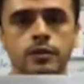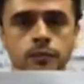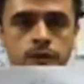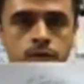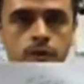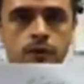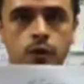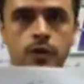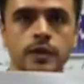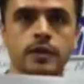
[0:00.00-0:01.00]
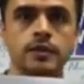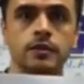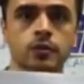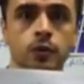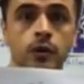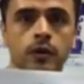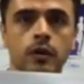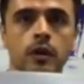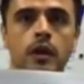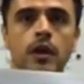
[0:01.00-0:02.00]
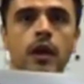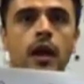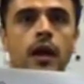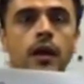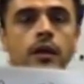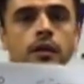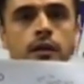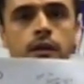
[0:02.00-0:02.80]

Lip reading: especially if you're a distance runner and